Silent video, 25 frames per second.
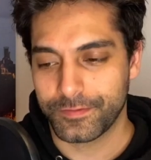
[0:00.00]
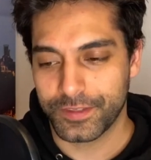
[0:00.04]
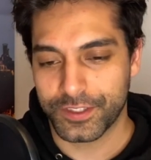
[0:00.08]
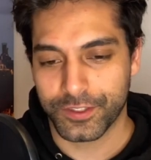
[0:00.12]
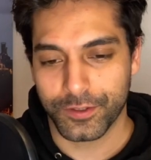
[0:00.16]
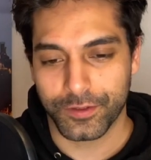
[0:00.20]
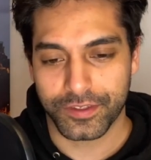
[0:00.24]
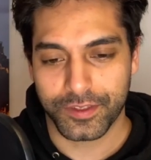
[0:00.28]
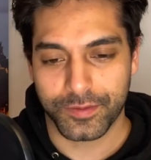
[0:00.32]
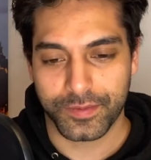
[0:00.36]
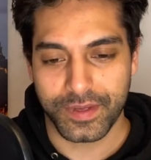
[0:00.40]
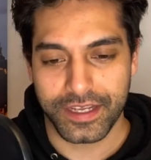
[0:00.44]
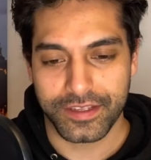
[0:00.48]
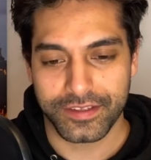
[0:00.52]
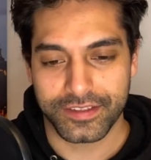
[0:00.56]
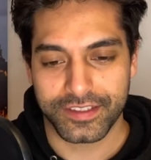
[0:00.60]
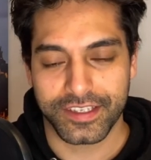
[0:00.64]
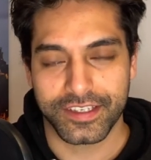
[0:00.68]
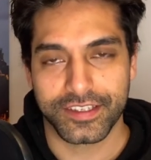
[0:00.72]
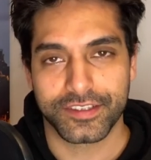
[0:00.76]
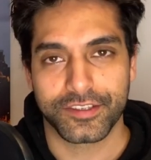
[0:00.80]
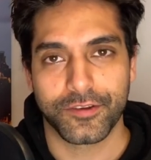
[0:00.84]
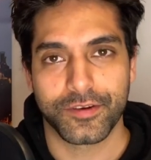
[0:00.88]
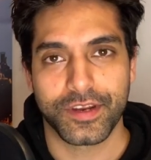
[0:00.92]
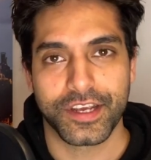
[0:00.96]
we talked about
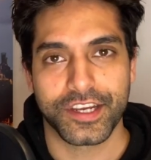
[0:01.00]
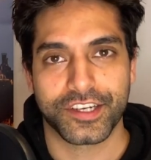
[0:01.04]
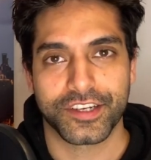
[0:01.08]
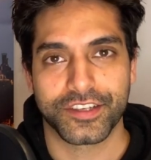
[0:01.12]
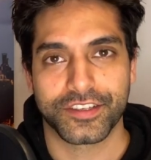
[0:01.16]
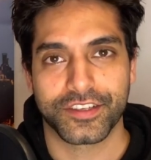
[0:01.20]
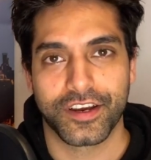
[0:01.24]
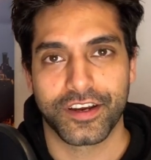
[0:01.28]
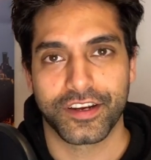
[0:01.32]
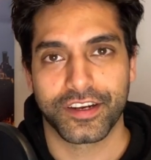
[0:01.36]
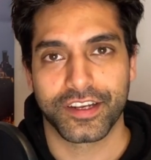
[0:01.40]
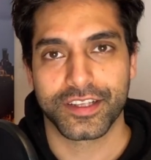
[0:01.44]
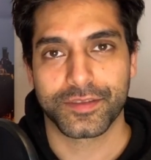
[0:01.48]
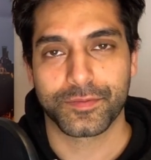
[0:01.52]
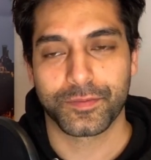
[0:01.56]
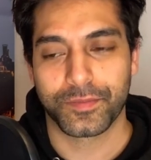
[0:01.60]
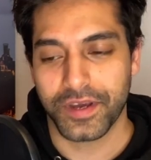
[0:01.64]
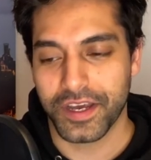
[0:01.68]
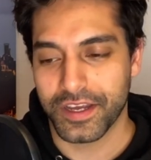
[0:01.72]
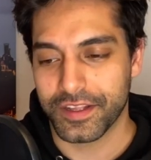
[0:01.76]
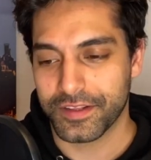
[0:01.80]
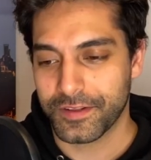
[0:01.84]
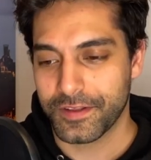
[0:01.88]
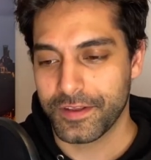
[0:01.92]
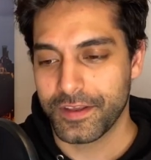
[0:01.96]
the donation targets,
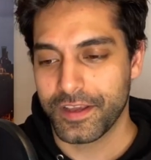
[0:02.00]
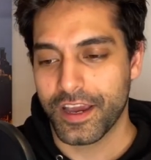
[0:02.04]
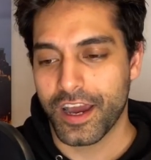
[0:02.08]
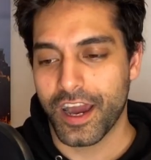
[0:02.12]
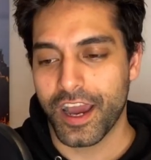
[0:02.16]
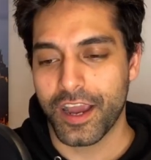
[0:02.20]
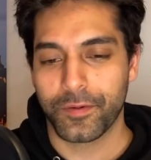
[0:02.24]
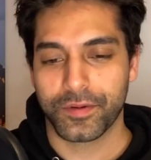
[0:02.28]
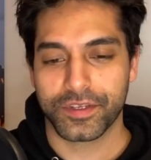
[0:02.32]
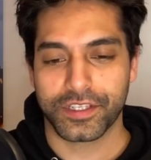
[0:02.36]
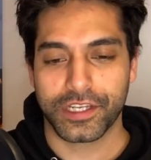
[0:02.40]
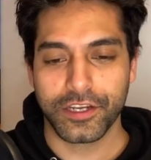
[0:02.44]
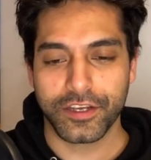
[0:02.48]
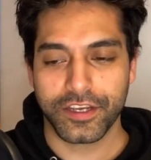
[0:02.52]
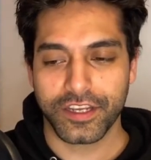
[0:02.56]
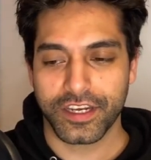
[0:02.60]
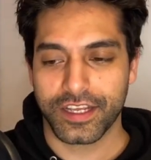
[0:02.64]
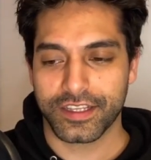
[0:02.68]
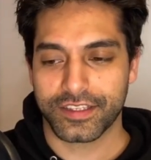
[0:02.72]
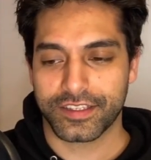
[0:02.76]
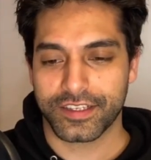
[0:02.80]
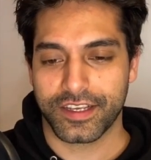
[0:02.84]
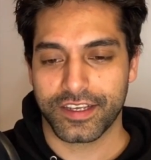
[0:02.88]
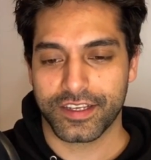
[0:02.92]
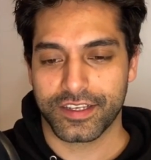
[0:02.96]
but I was looking
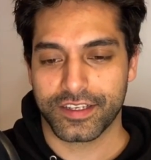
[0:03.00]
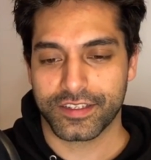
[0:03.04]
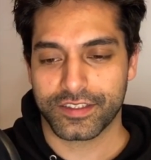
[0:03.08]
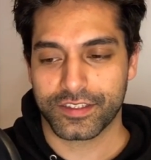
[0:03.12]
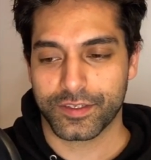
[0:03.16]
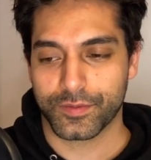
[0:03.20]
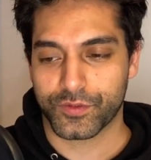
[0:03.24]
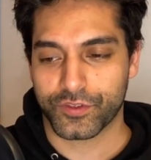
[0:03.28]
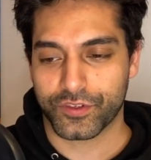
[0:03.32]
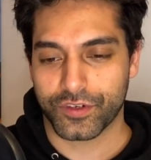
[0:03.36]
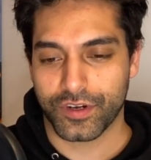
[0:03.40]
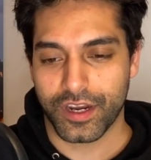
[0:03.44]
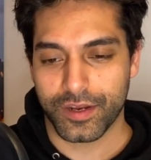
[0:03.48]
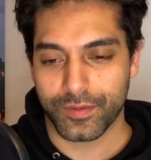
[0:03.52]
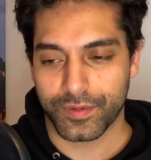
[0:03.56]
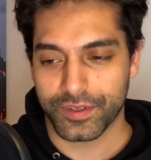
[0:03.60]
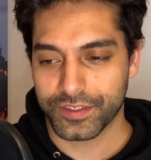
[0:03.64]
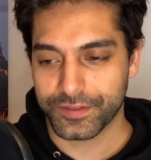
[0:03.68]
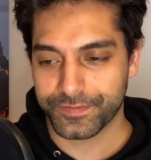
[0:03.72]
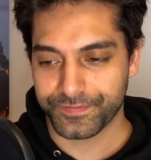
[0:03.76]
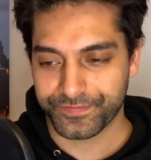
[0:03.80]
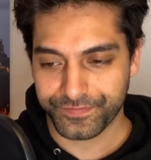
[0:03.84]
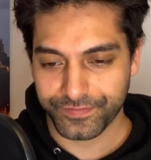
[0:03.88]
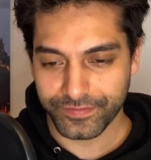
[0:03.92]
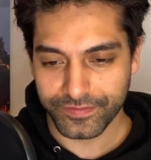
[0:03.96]
at the
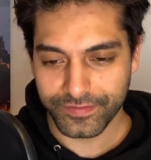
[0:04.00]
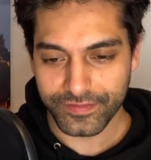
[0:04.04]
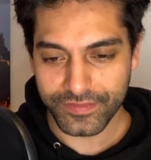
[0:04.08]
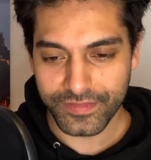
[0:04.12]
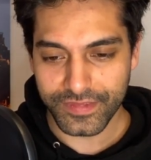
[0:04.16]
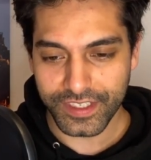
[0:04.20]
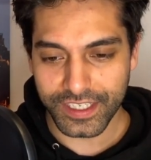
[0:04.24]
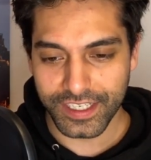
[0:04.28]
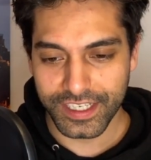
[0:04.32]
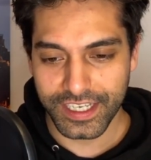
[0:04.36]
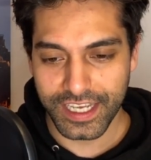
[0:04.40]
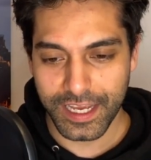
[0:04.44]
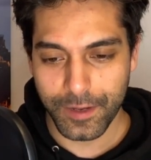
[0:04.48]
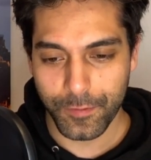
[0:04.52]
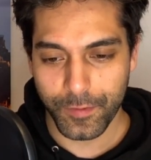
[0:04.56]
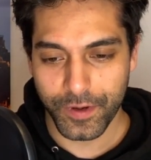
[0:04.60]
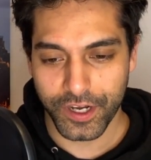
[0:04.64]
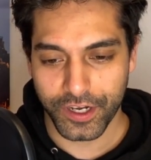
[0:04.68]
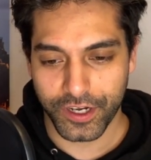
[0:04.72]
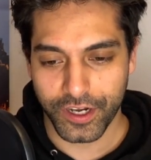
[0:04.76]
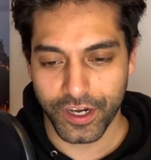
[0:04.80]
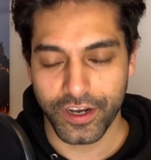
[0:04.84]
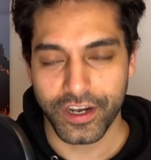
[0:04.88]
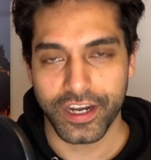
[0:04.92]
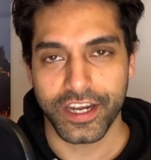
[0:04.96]
subscribers, and we
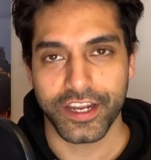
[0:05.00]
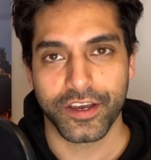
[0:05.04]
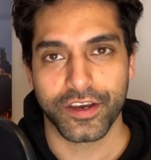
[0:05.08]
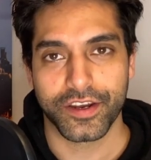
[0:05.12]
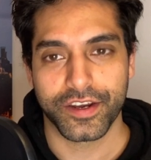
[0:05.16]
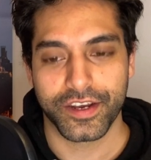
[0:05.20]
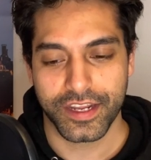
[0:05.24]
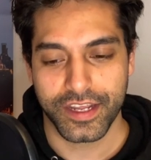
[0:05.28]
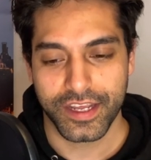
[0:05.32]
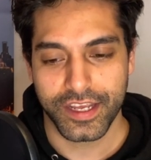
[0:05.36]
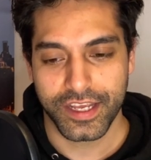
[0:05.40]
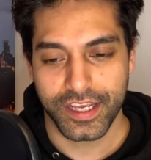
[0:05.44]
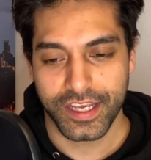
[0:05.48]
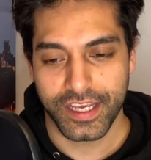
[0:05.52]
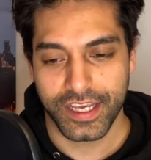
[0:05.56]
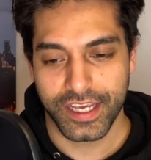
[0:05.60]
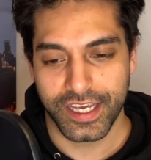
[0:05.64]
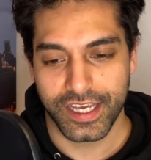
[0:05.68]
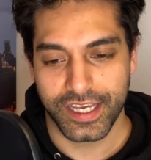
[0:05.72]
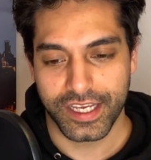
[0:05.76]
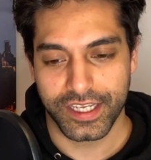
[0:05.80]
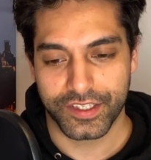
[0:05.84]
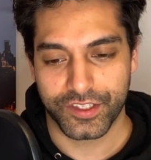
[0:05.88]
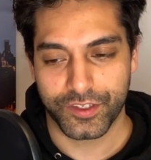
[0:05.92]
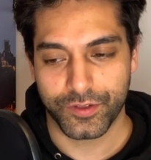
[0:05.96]
are currently on
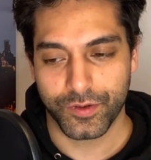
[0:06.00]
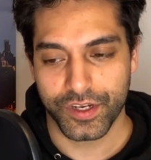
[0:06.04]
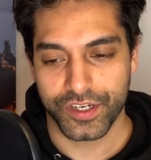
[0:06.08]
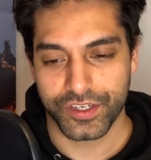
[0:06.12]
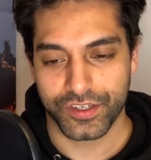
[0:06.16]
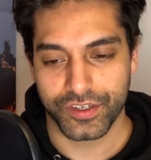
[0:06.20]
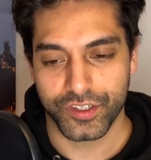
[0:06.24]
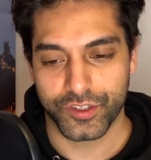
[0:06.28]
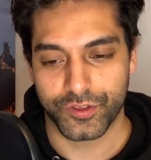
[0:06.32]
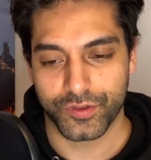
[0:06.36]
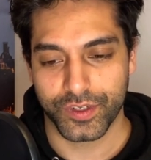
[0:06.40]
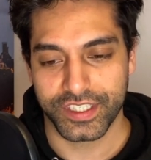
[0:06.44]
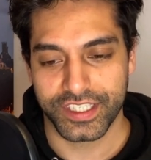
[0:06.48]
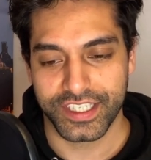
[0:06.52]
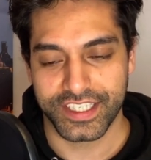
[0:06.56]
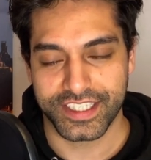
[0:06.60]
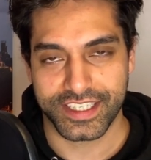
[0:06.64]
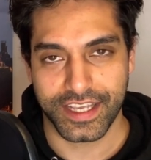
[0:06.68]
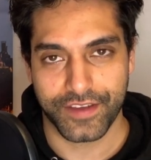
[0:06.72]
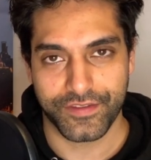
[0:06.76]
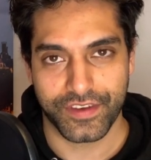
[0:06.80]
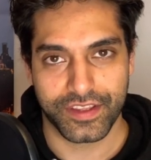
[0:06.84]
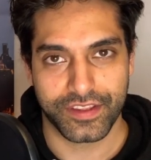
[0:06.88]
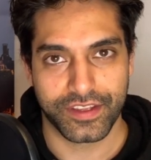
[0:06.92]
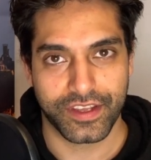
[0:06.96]

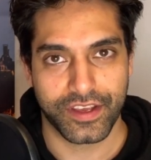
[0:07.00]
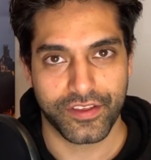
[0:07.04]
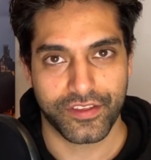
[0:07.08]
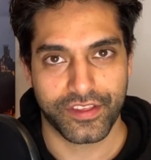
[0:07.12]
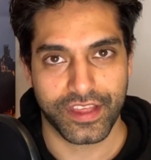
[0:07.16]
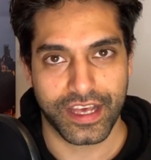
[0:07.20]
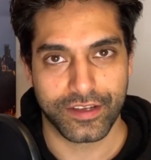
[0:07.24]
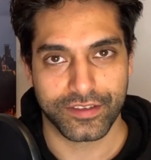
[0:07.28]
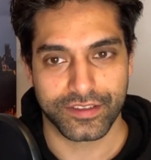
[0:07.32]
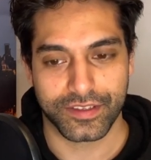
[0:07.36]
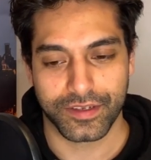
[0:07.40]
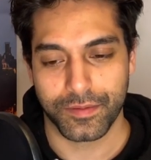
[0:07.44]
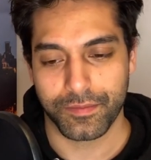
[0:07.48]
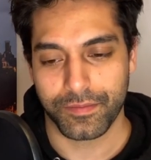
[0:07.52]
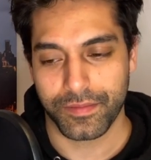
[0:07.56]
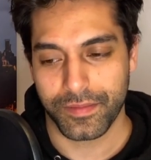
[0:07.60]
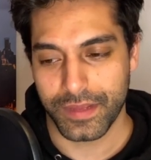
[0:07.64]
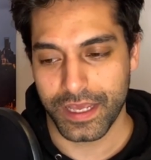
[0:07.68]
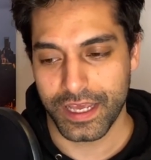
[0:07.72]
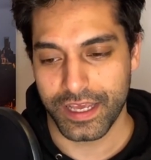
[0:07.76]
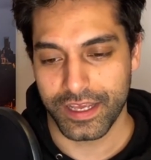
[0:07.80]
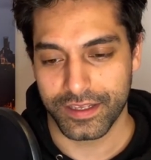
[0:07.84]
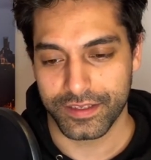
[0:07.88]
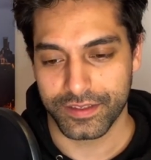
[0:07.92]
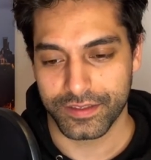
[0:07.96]
227,000
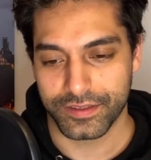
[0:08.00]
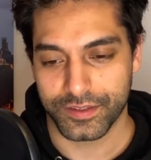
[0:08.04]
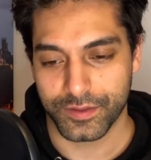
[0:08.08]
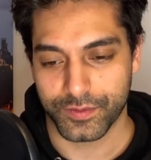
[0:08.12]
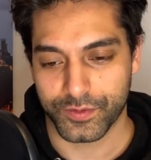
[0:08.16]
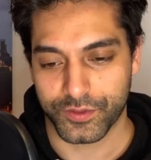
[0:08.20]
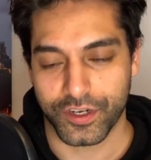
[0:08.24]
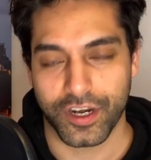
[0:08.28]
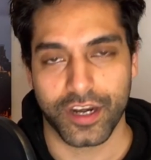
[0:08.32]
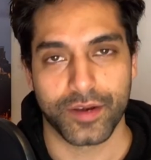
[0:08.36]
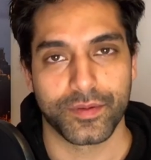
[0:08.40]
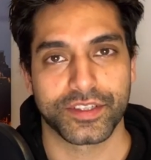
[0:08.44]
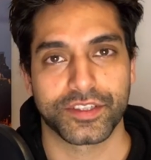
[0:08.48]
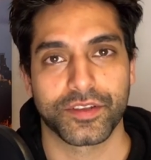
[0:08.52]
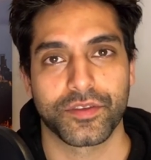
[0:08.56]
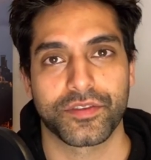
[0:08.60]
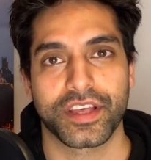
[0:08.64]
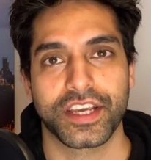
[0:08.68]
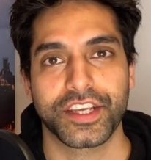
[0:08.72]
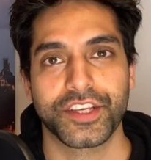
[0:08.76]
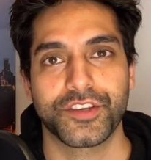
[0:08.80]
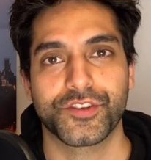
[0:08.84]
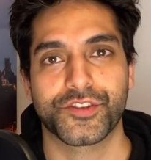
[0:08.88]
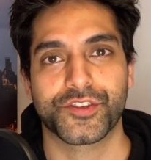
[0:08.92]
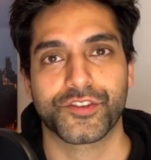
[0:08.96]
subscribers. So
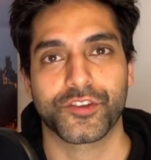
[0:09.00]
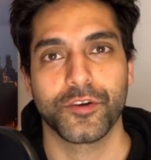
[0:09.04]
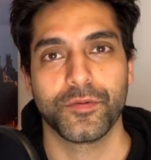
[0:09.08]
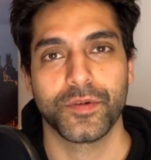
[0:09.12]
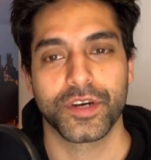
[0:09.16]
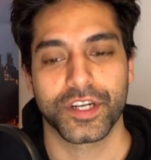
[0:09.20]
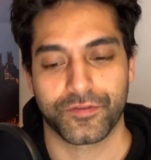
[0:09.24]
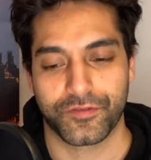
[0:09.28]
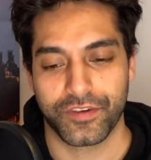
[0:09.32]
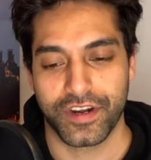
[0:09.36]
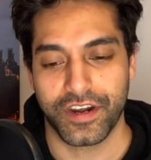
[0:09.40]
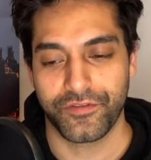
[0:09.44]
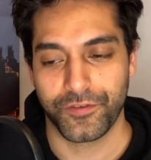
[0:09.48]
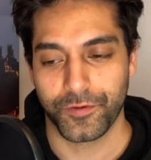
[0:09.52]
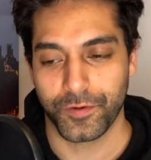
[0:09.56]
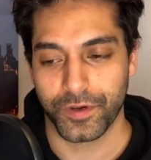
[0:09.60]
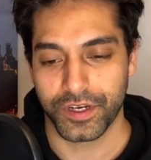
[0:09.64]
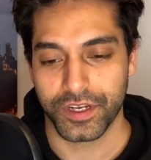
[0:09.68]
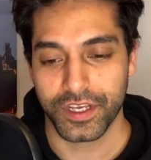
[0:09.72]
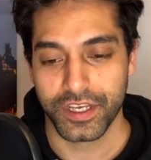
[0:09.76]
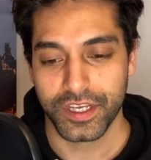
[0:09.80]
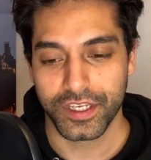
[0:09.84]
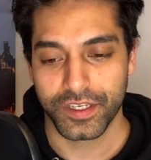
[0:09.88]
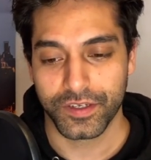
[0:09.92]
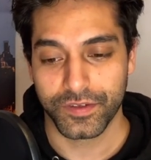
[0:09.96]
thank you so much for everyone.